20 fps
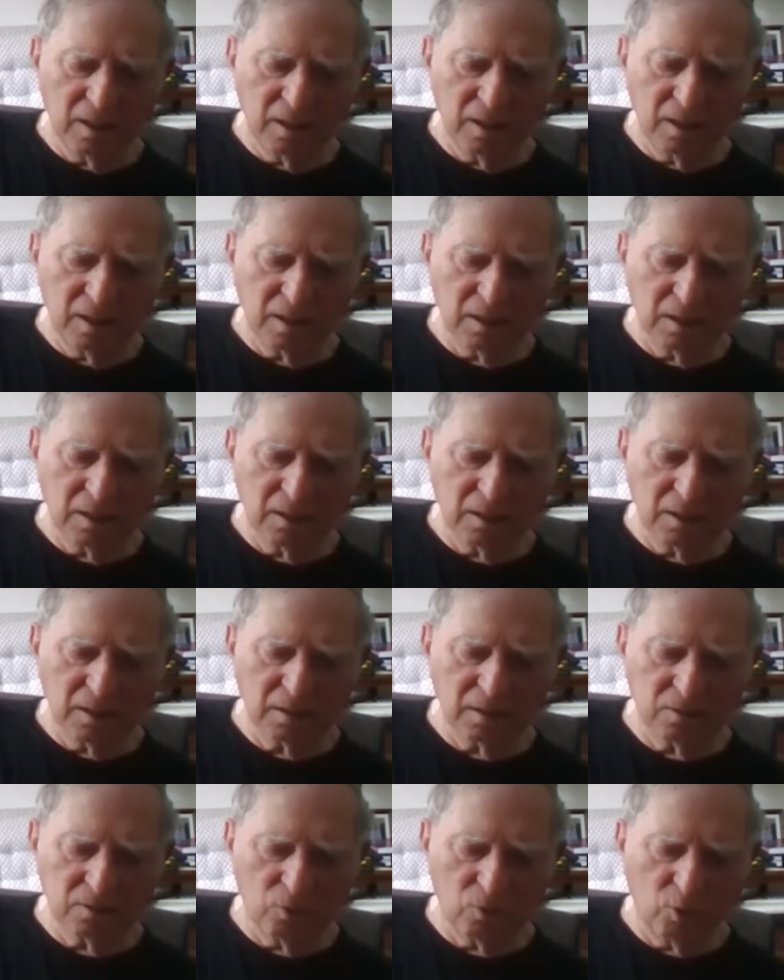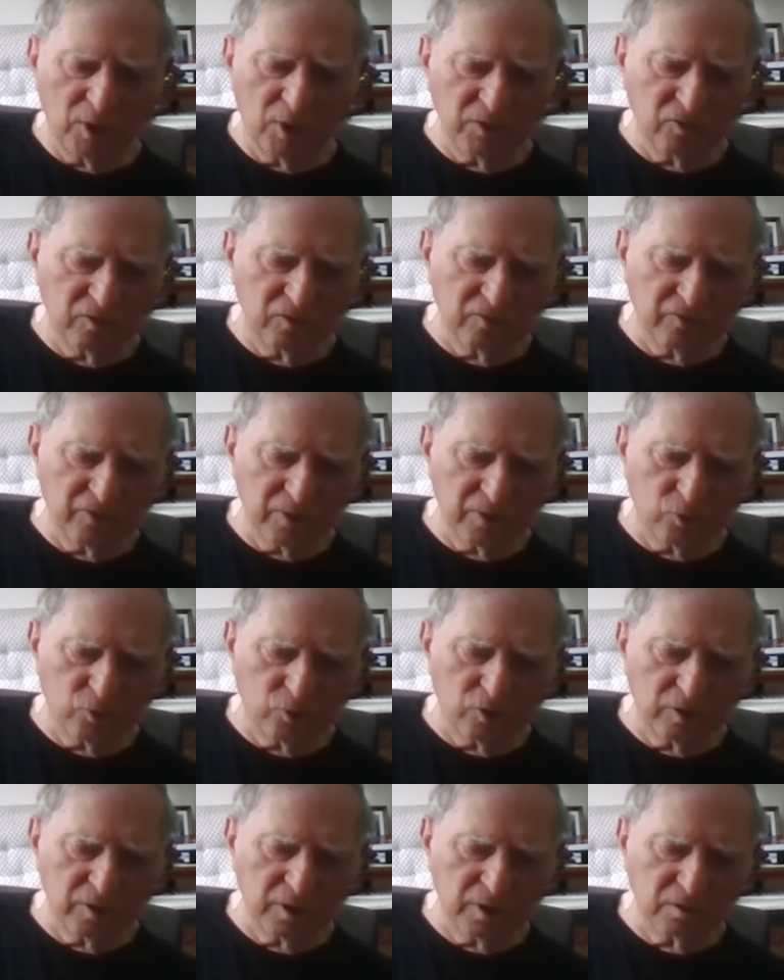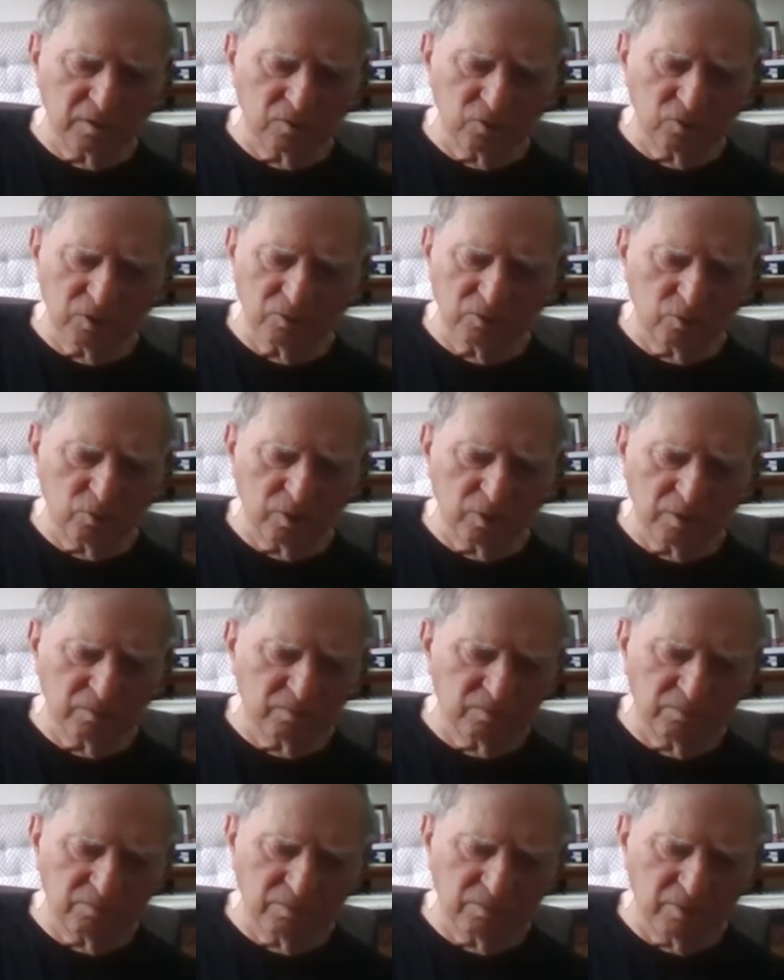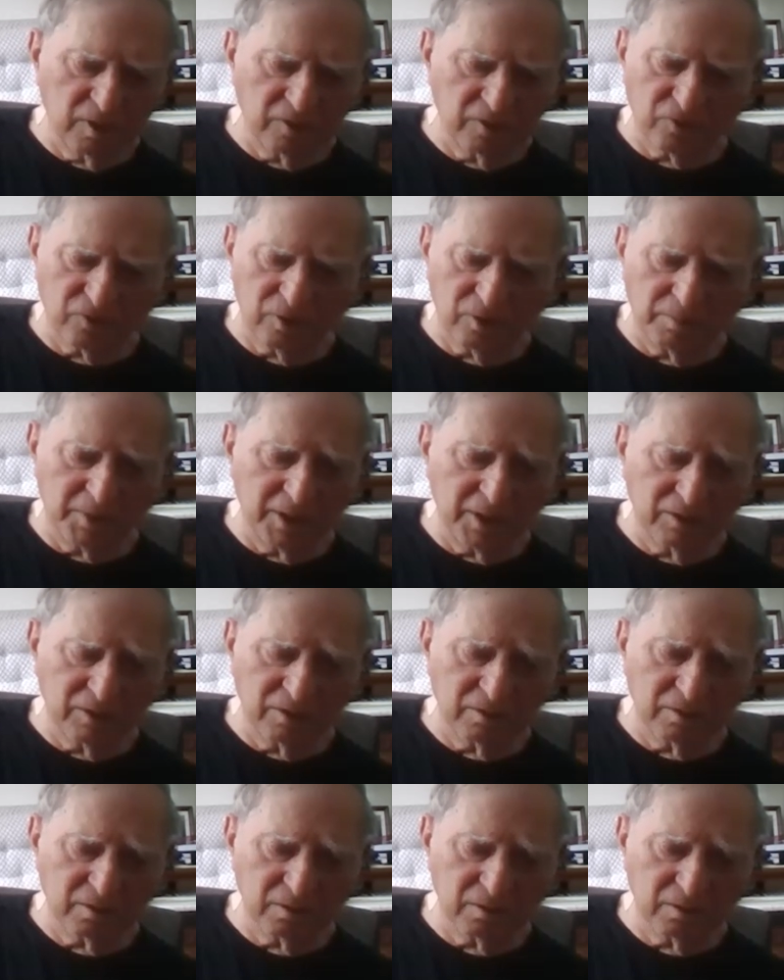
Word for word: uh, once in February and we were there for a month.